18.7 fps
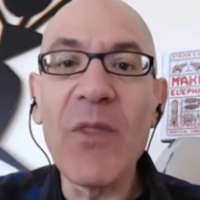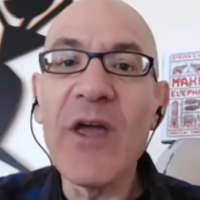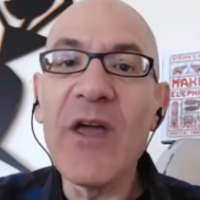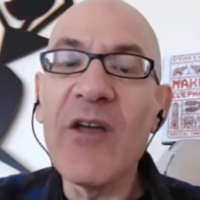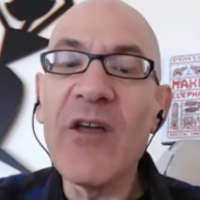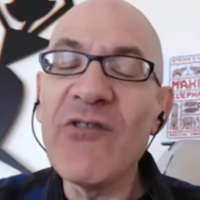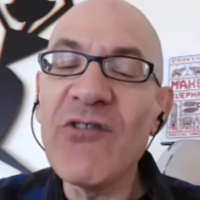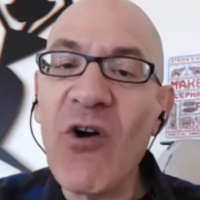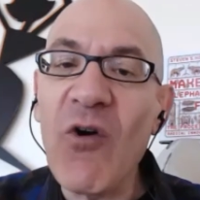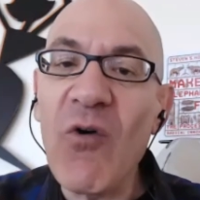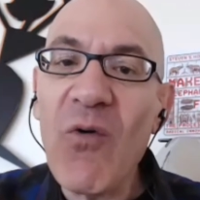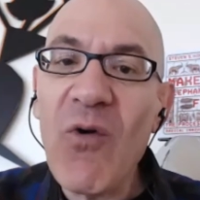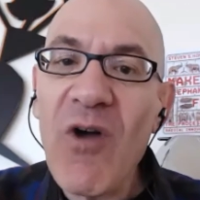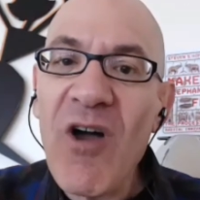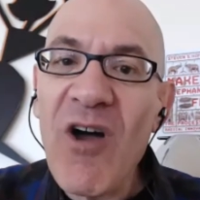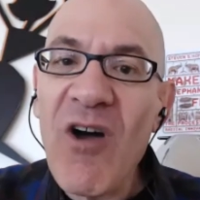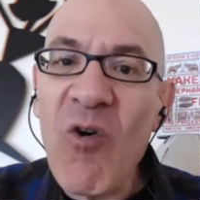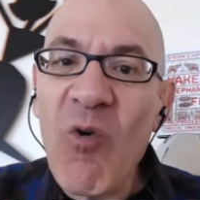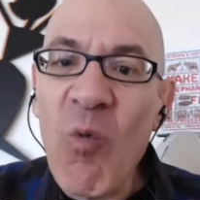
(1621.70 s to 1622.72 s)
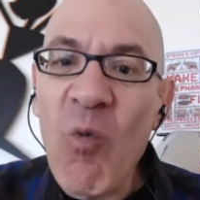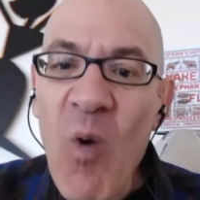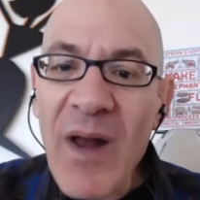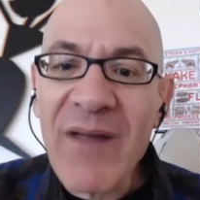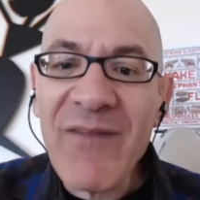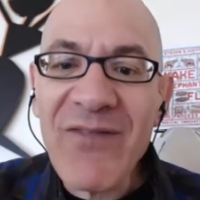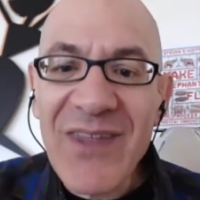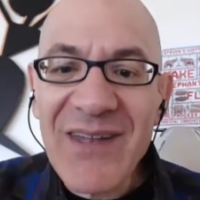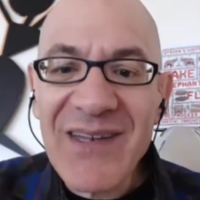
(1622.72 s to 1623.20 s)
So one
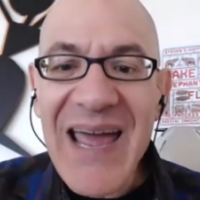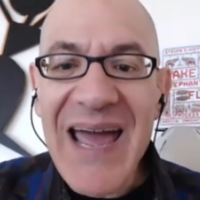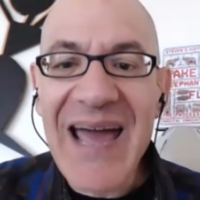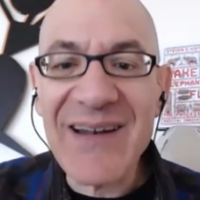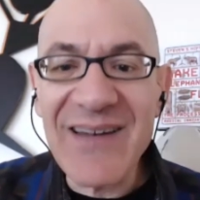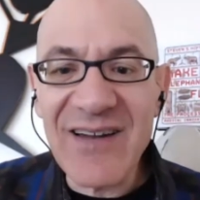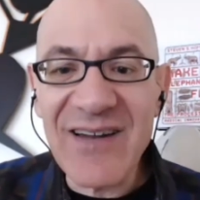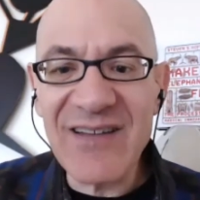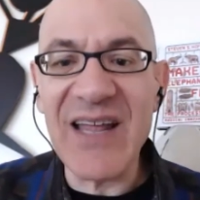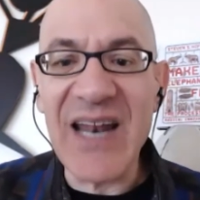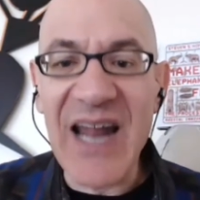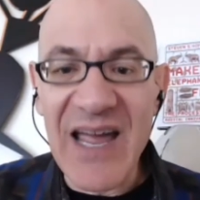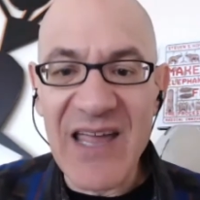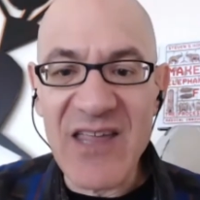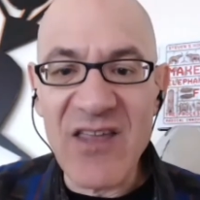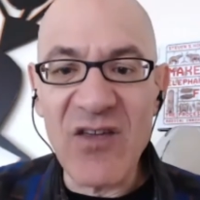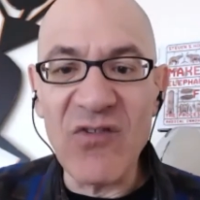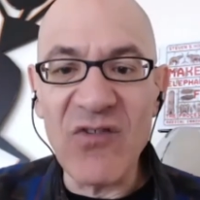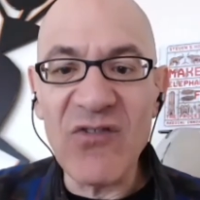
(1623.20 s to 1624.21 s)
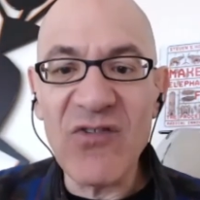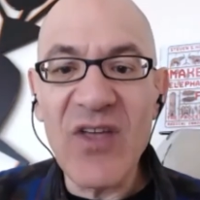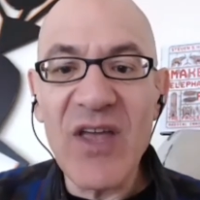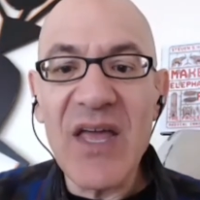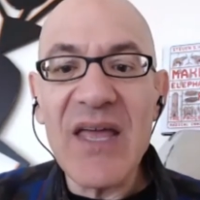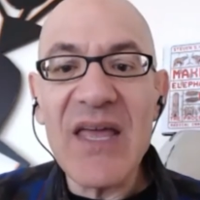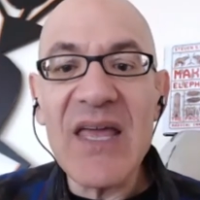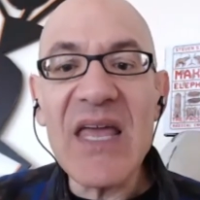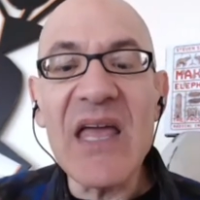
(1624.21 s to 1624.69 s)
of the tactics that I use
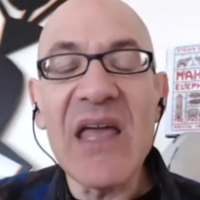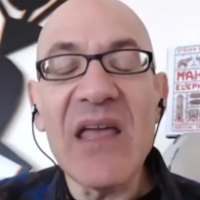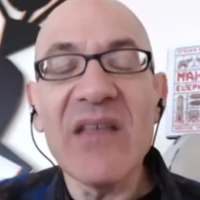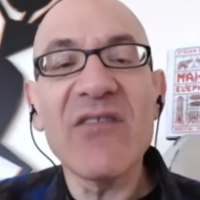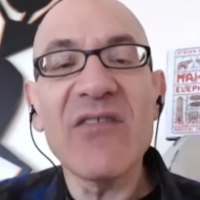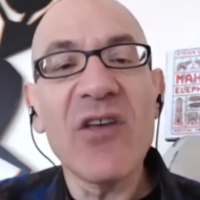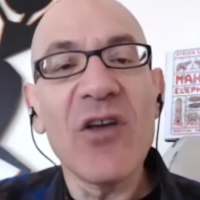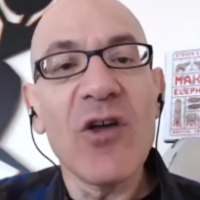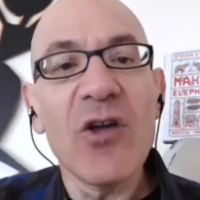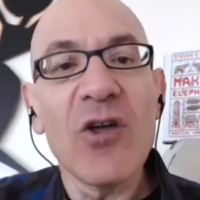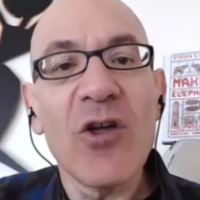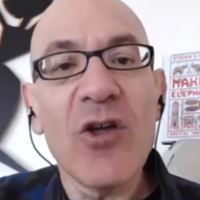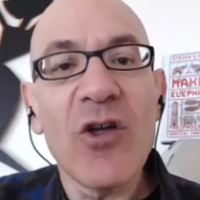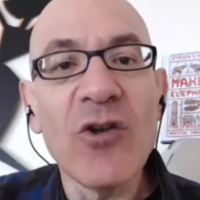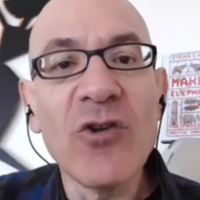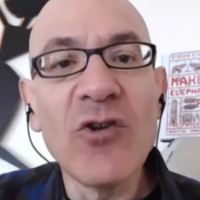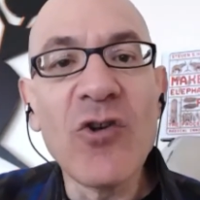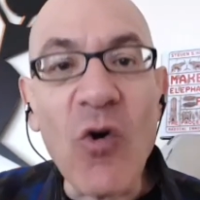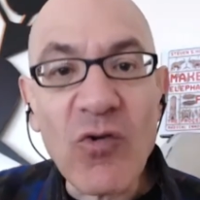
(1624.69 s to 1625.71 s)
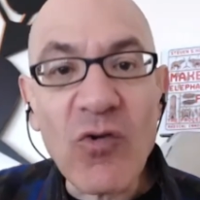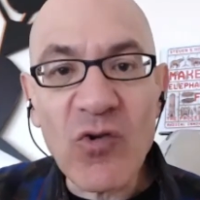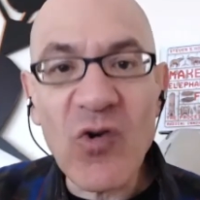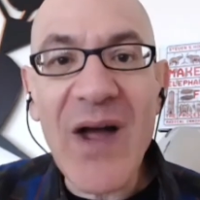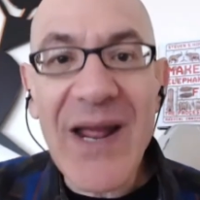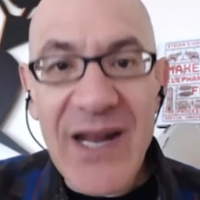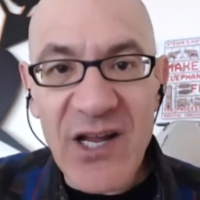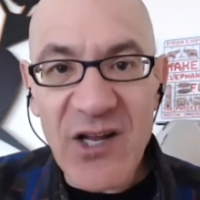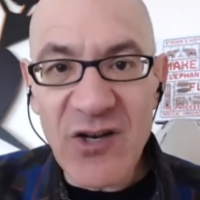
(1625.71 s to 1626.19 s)
is don't
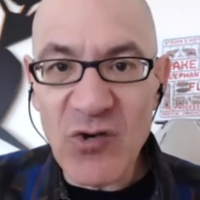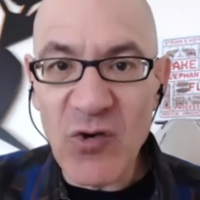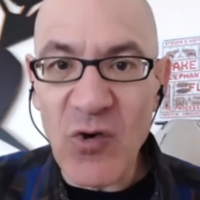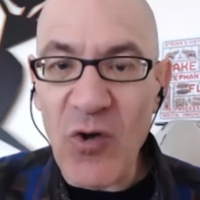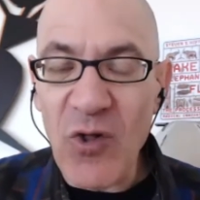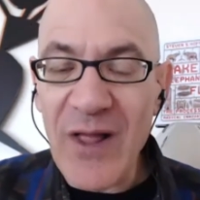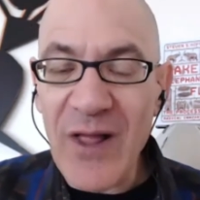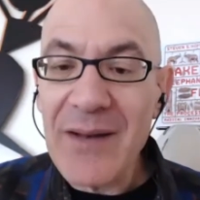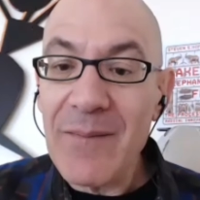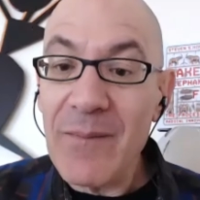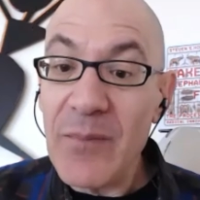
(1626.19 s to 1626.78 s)
try to control it.